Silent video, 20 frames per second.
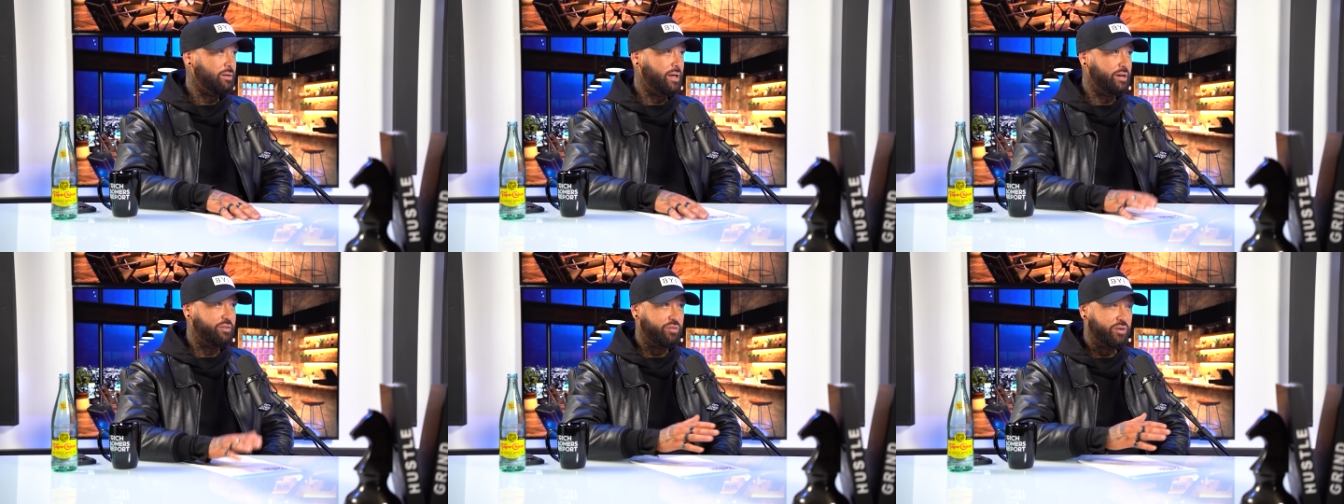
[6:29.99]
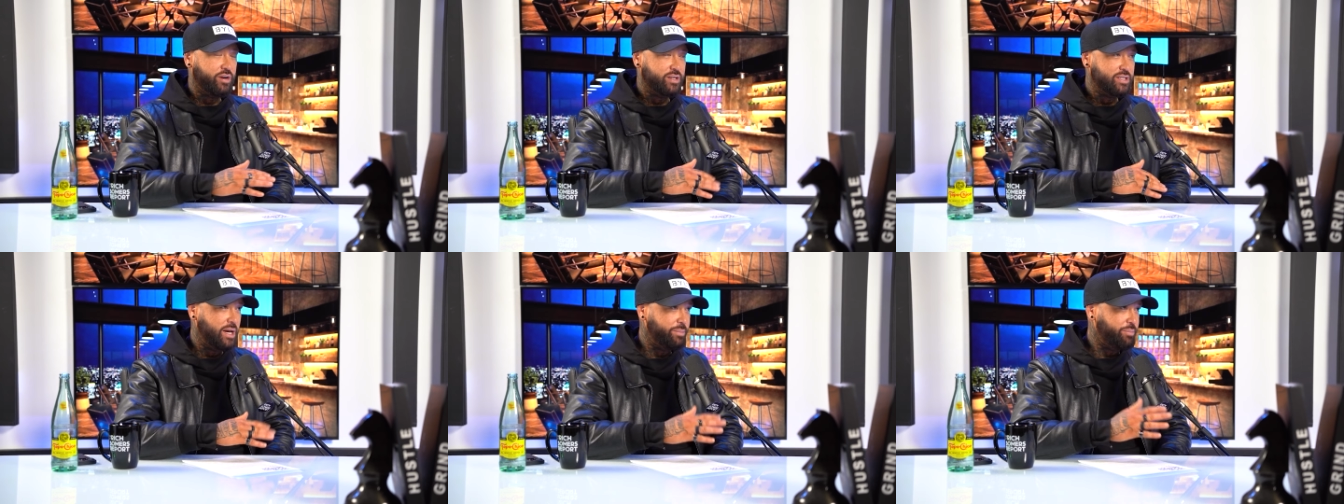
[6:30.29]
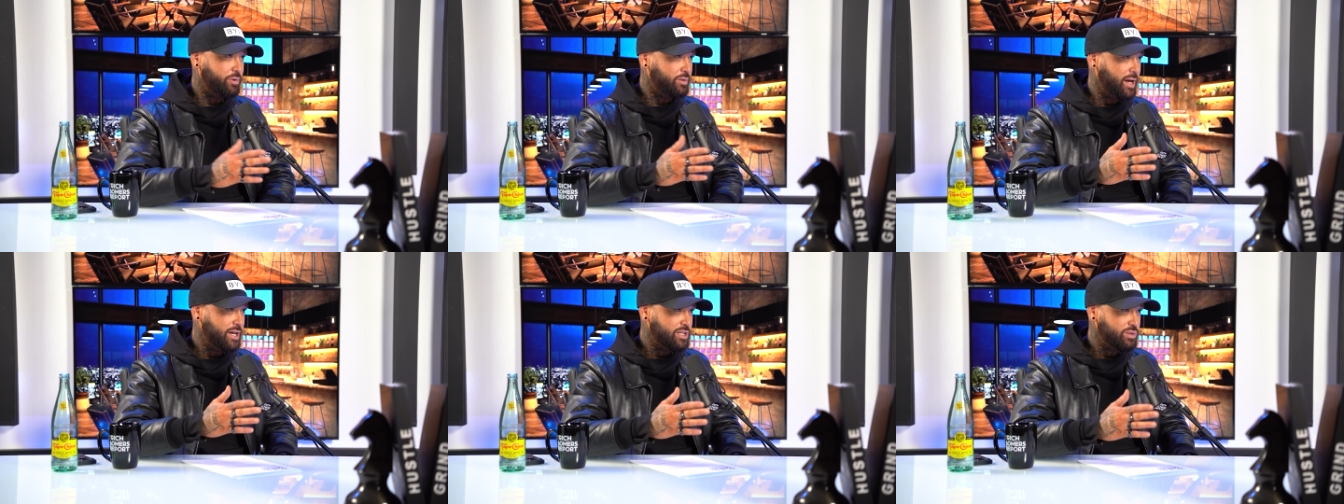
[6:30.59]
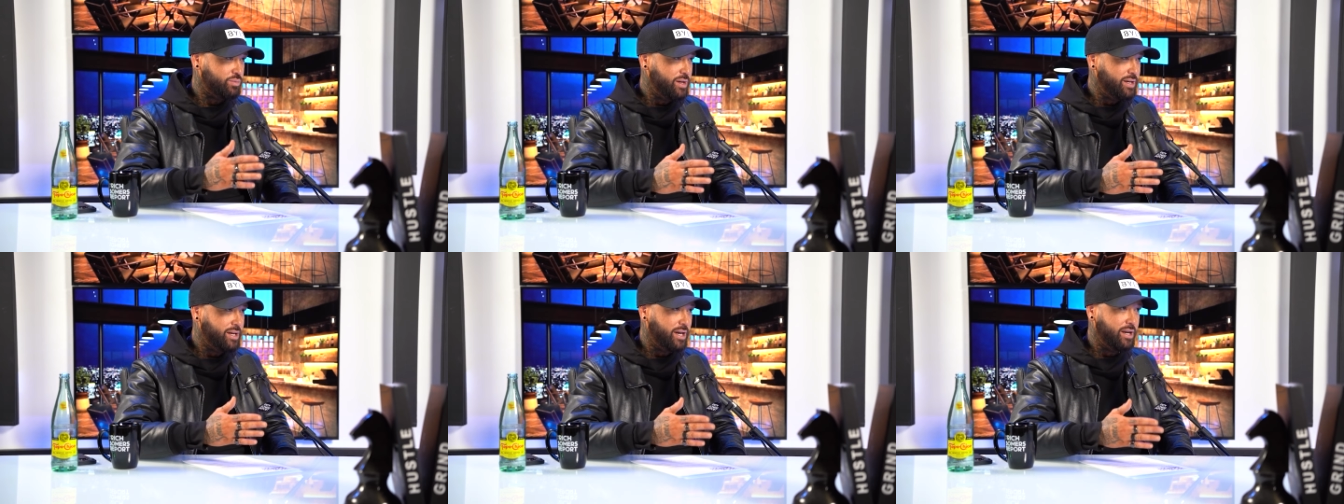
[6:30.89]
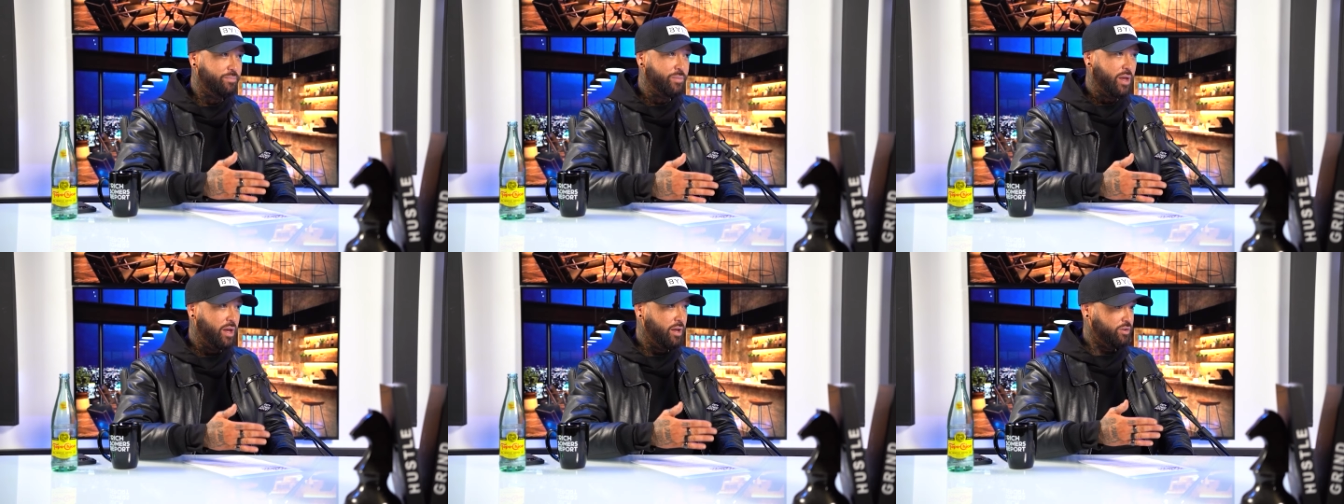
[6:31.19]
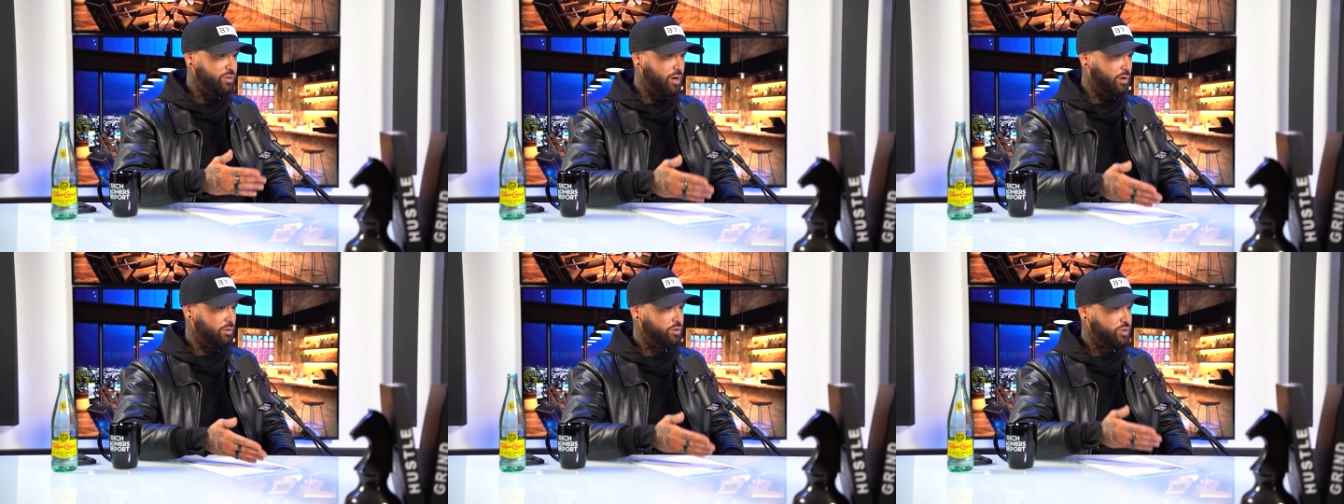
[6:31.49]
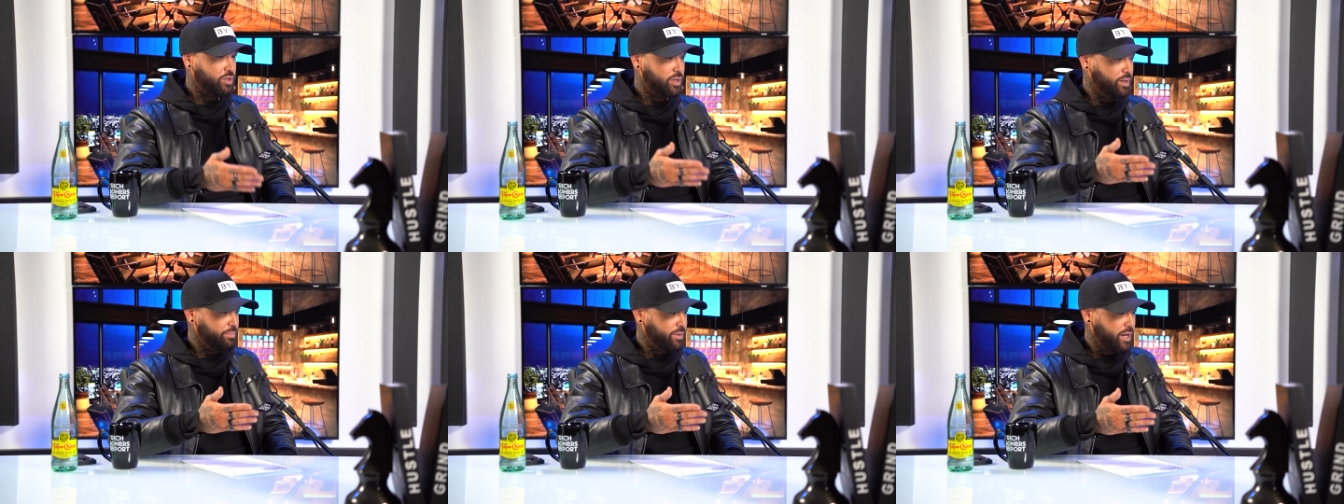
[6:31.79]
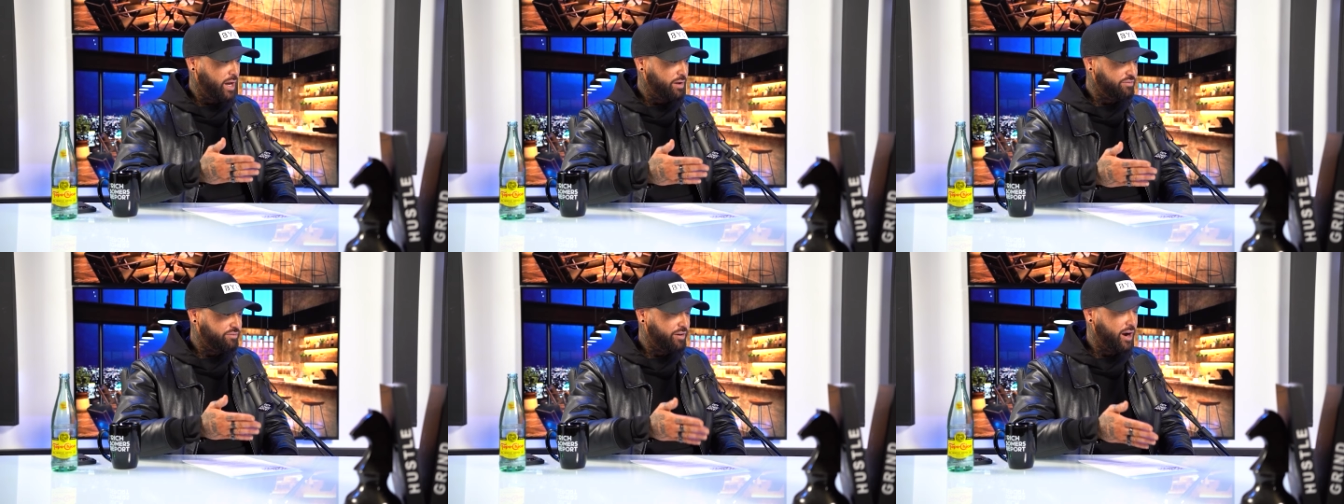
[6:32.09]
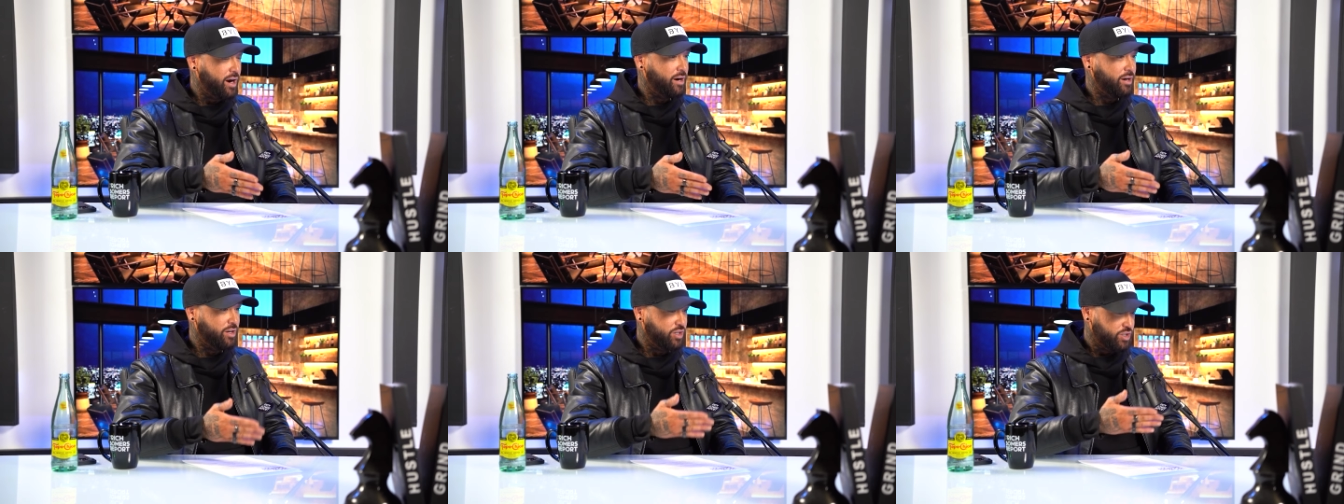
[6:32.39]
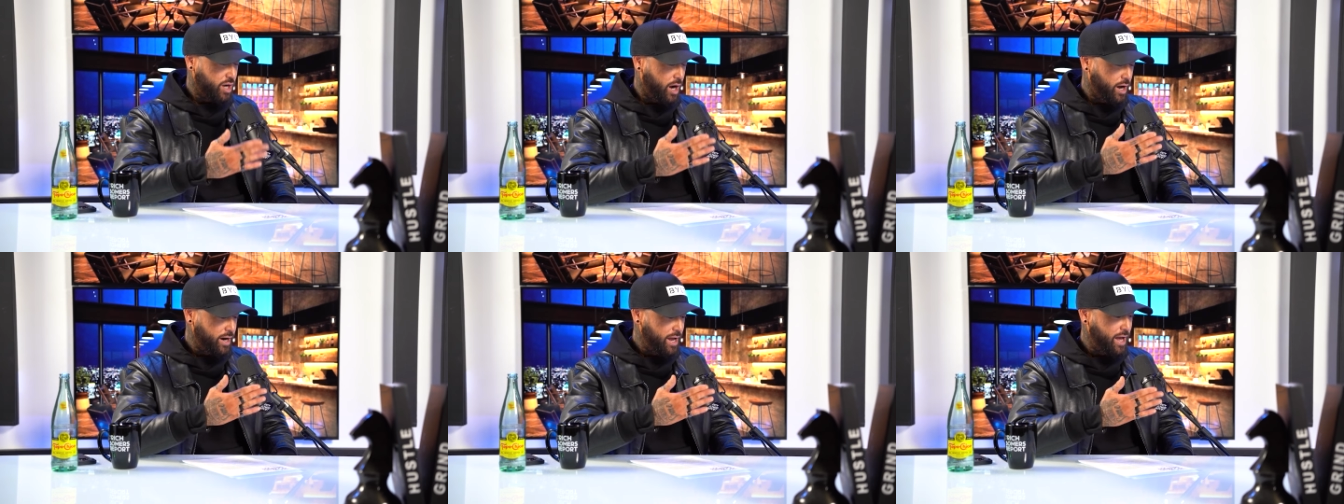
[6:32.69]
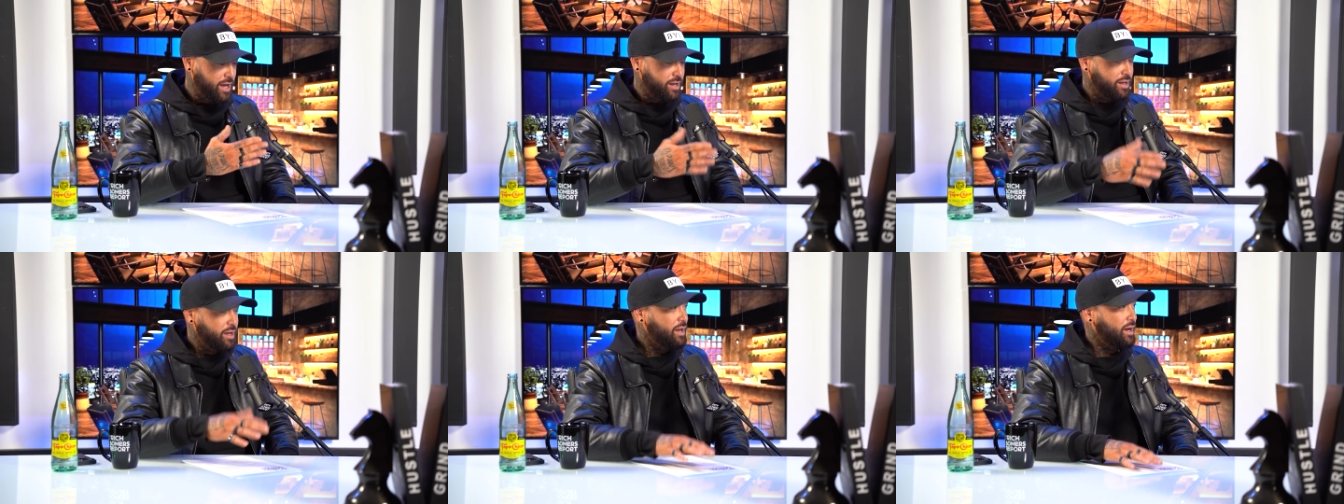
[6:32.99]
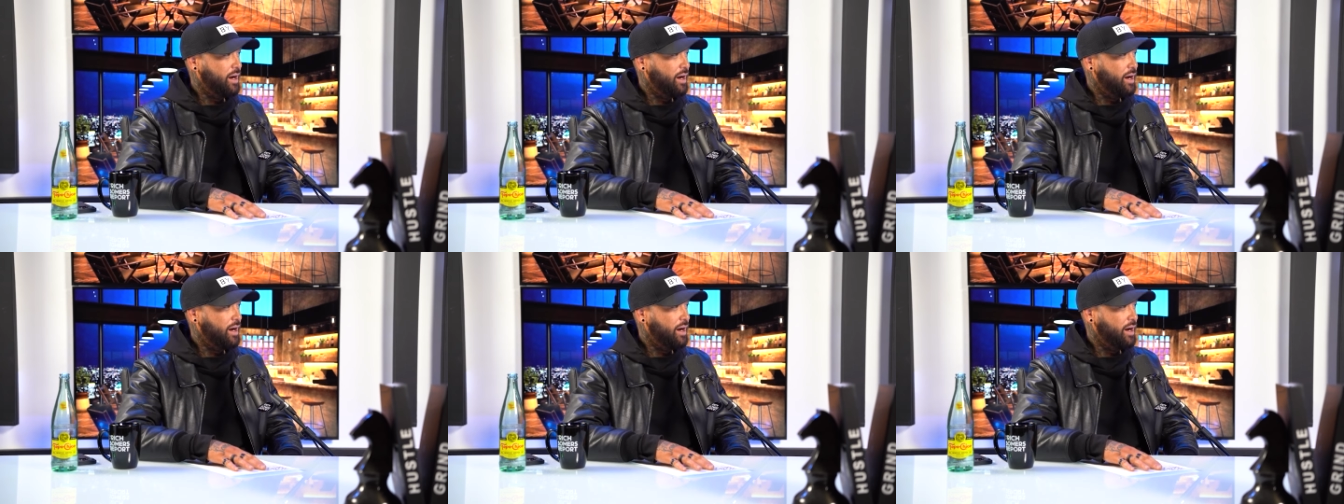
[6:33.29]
Like, for example, last weekend, Donald Trump got shot at